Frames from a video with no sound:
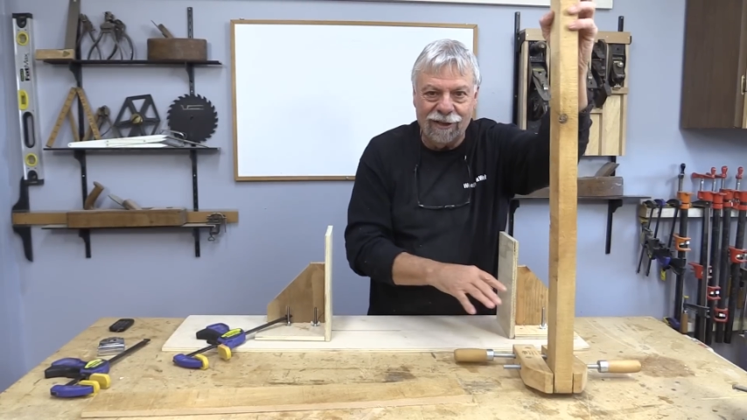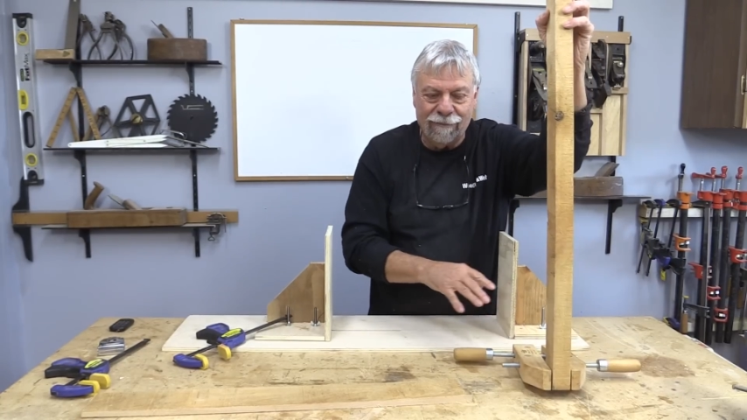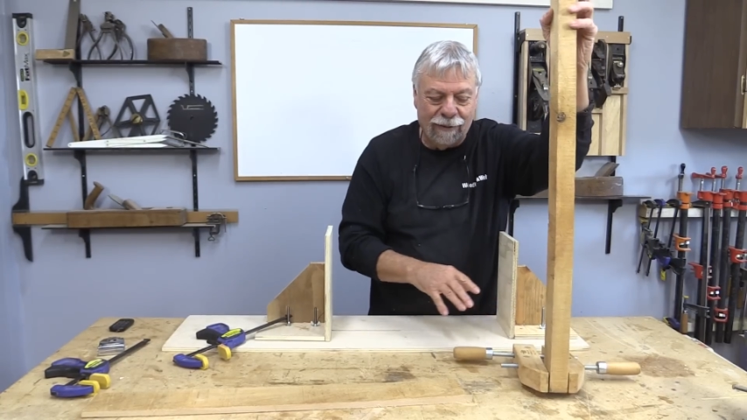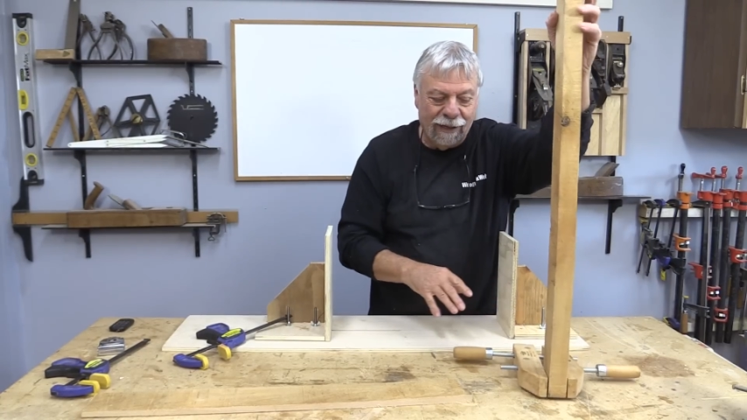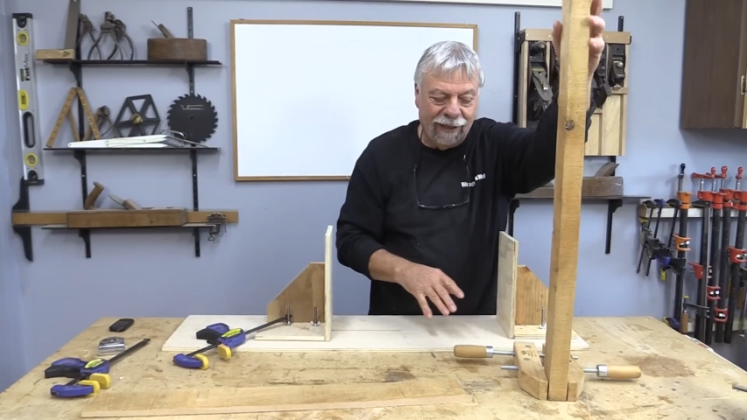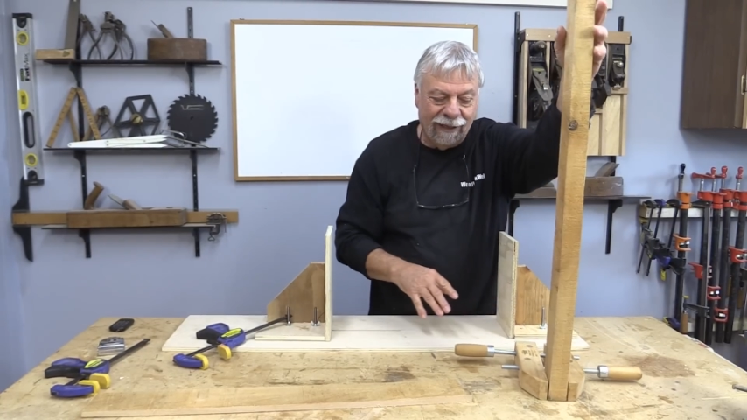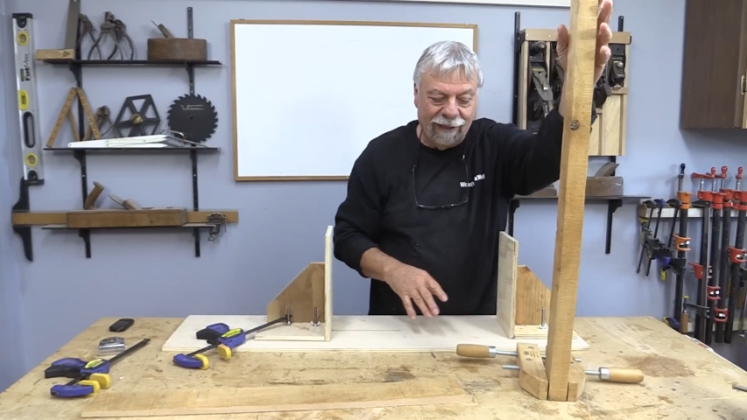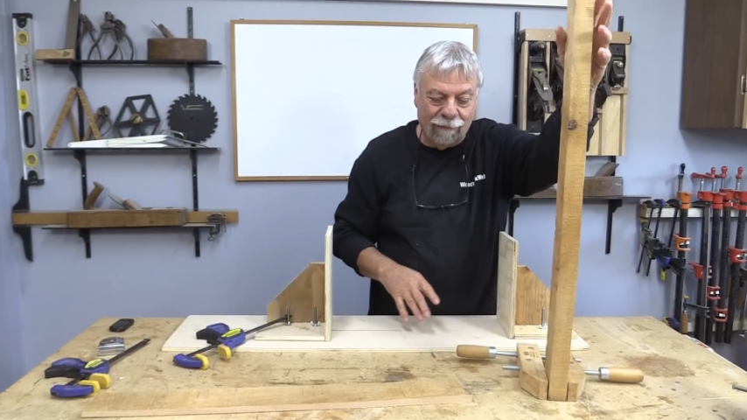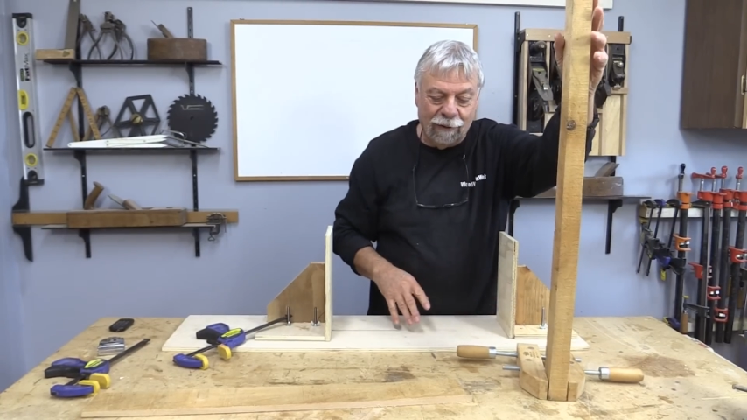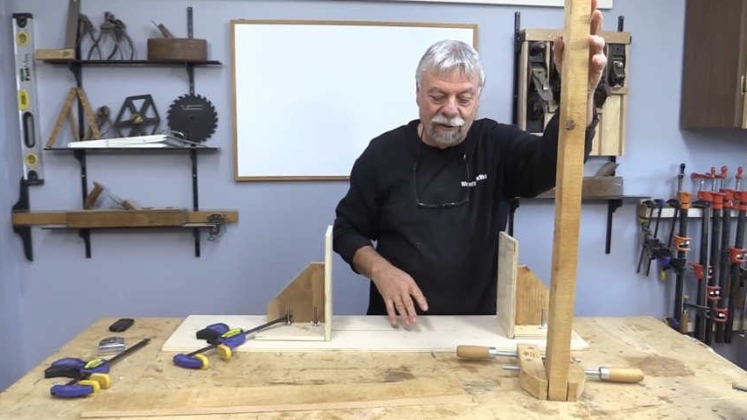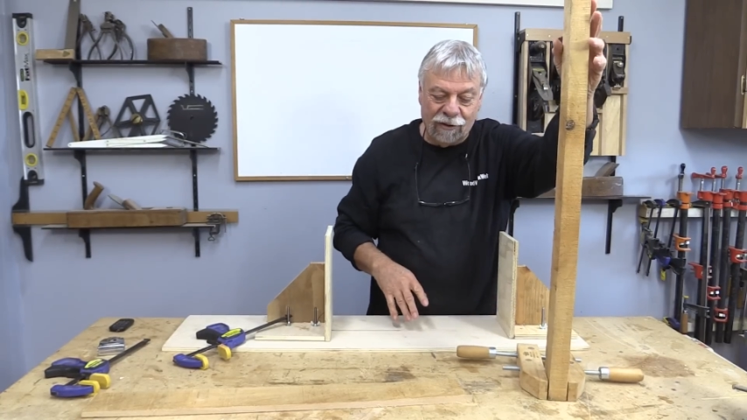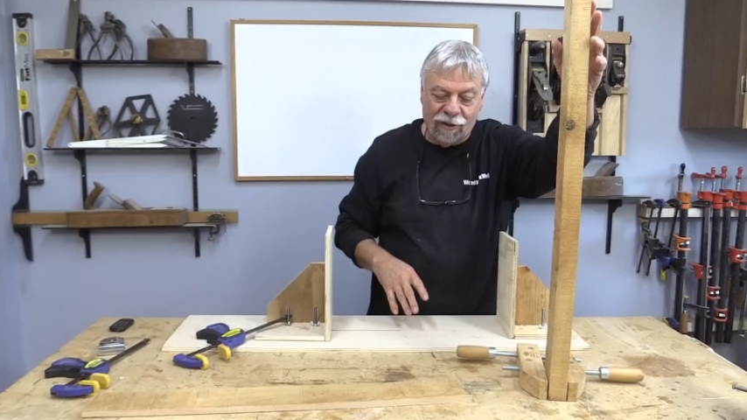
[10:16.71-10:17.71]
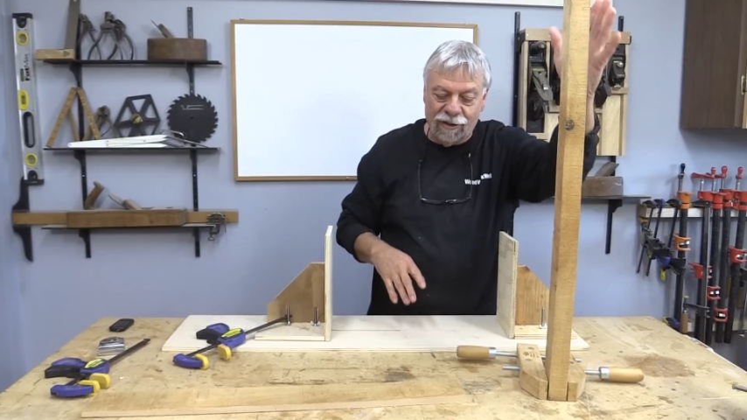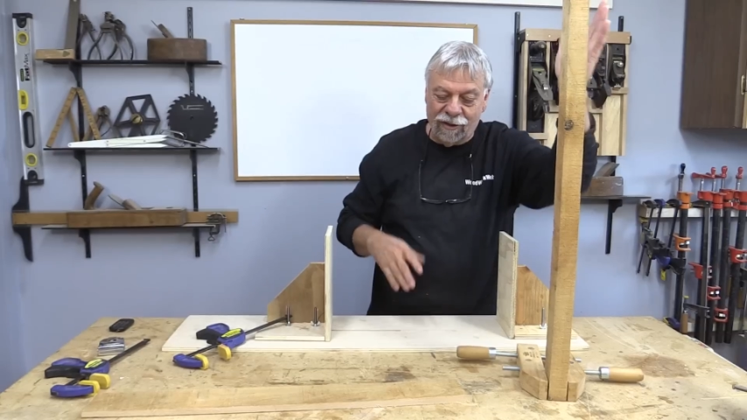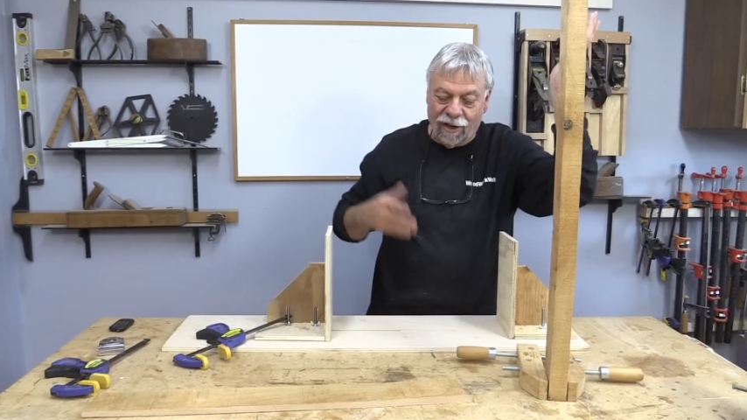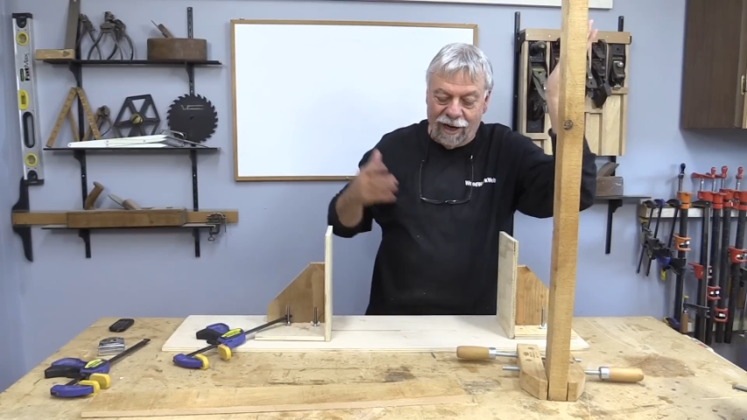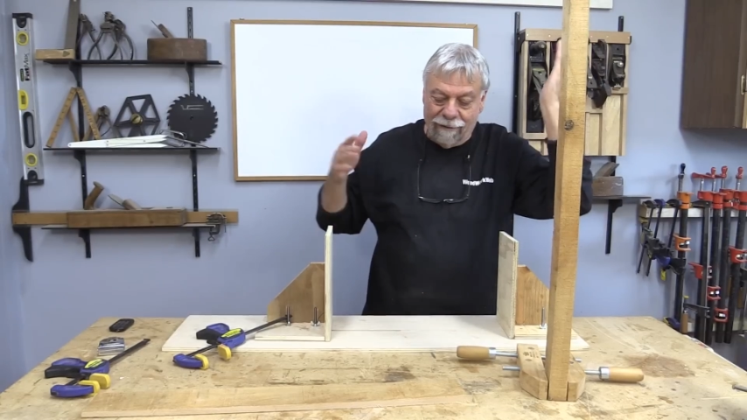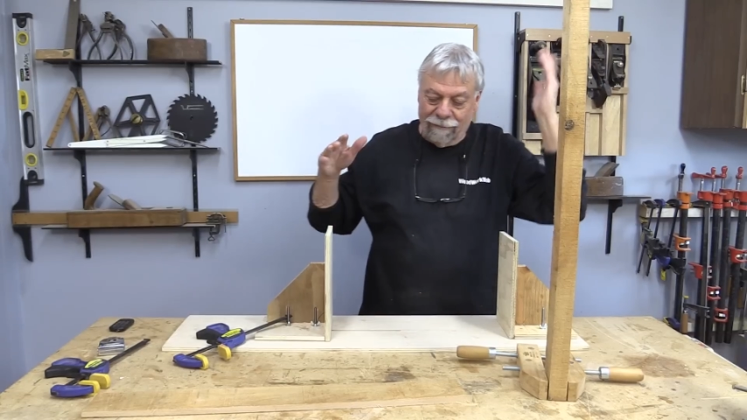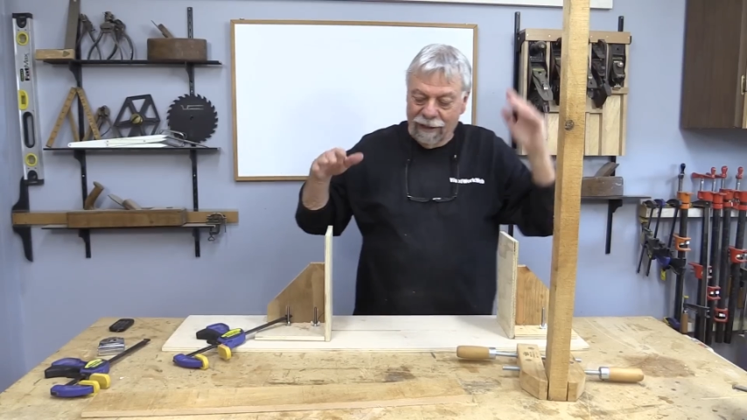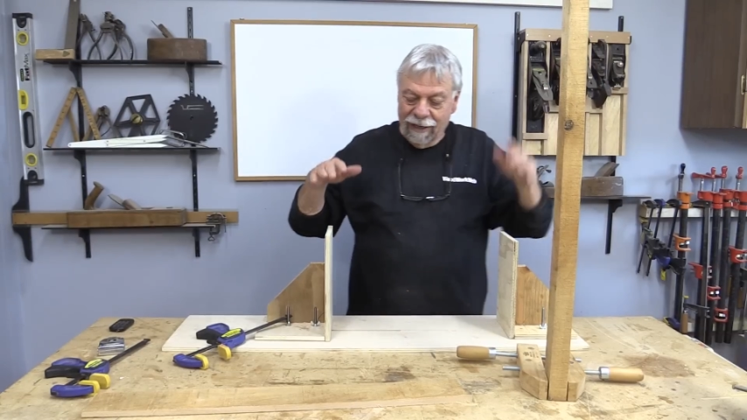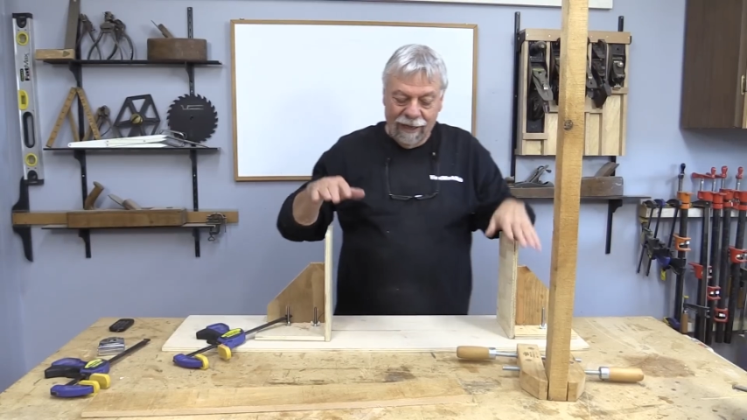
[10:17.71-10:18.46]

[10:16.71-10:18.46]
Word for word: depending on what's on top.